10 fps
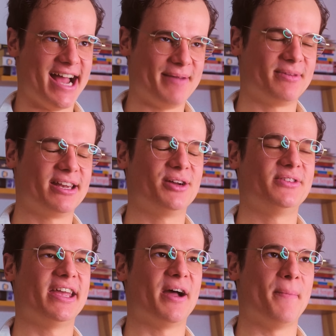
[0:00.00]
I'm gonna go
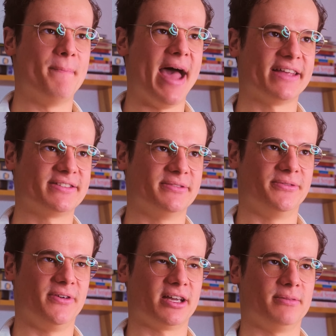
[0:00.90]
take a massive
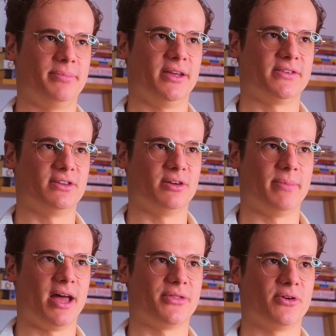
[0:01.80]
fucking piss in your
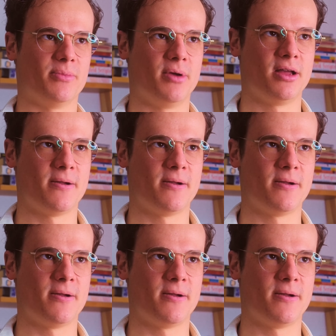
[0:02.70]
bathroom.